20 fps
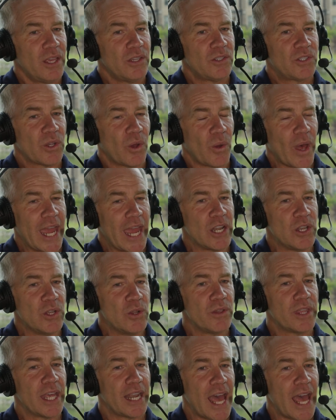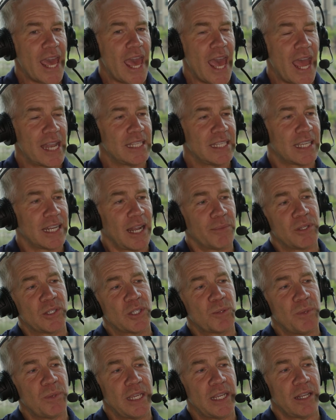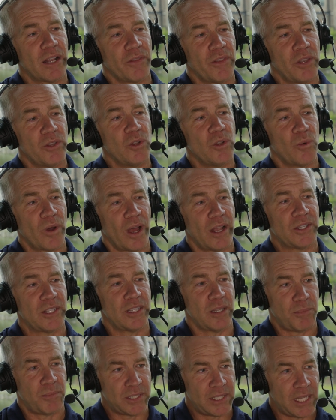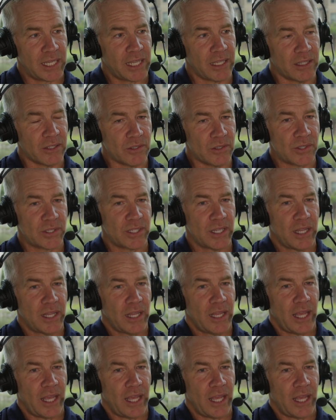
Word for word: So I knew that I had to get up to speed on the nuance and the particulars.